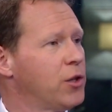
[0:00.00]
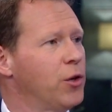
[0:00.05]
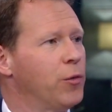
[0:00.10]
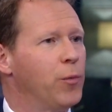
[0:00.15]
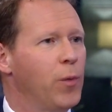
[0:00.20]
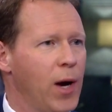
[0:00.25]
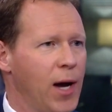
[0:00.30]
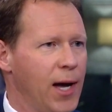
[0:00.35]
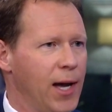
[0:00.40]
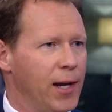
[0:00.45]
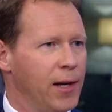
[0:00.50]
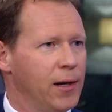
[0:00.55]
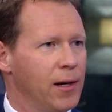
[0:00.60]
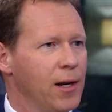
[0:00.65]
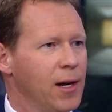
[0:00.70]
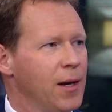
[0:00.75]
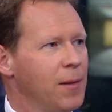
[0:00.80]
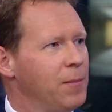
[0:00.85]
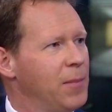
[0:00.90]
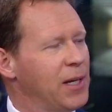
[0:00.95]
to run
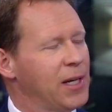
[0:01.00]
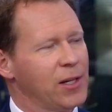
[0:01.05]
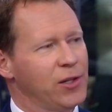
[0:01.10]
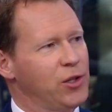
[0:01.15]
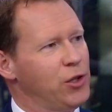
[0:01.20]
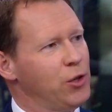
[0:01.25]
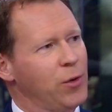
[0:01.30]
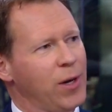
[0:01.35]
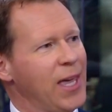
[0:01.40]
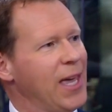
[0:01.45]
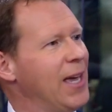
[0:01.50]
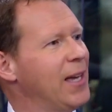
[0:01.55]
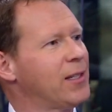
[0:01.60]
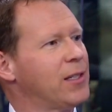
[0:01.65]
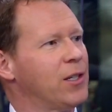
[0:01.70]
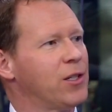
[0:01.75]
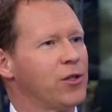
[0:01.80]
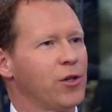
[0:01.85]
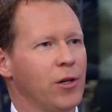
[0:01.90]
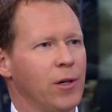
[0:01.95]
because you can't
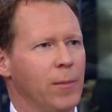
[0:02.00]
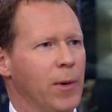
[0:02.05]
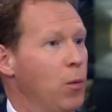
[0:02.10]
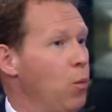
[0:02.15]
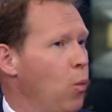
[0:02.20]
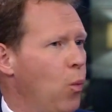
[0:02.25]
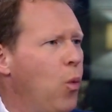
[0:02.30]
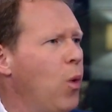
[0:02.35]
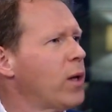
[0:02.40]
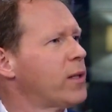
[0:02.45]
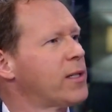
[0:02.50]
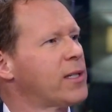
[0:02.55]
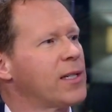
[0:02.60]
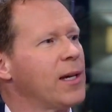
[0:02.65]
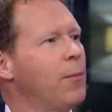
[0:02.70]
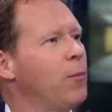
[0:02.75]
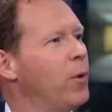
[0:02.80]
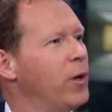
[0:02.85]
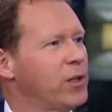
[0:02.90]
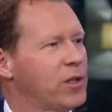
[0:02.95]
determine what
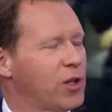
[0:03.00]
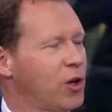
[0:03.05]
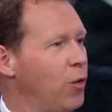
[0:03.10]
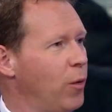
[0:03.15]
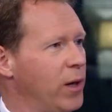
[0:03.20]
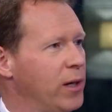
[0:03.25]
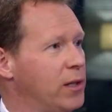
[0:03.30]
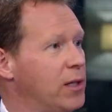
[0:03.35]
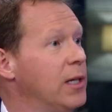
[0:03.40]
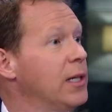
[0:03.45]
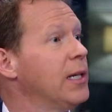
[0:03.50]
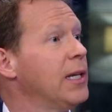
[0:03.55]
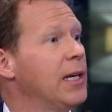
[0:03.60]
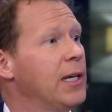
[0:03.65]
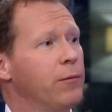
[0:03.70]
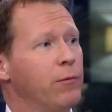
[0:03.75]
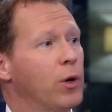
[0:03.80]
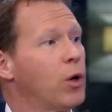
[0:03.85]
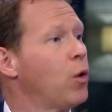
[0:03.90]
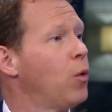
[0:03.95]
someone's going to
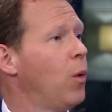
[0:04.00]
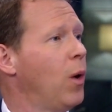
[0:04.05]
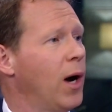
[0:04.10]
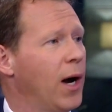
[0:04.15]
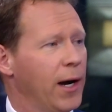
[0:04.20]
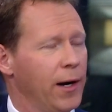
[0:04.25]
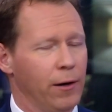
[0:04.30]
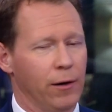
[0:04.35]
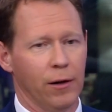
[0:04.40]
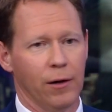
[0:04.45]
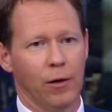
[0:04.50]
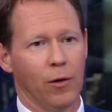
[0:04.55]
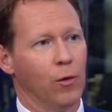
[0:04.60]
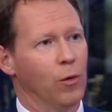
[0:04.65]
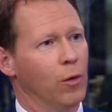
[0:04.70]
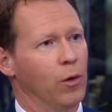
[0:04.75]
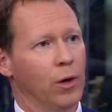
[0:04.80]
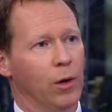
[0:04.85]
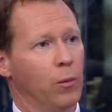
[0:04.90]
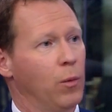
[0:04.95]
need, require,
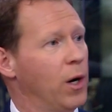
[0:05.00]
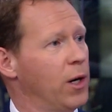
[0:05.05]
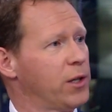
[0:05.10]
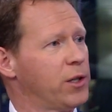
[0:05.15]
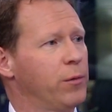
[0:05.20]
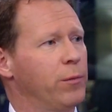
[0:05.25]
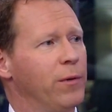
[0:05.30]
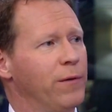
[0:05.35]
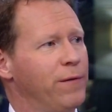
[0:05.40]
or want to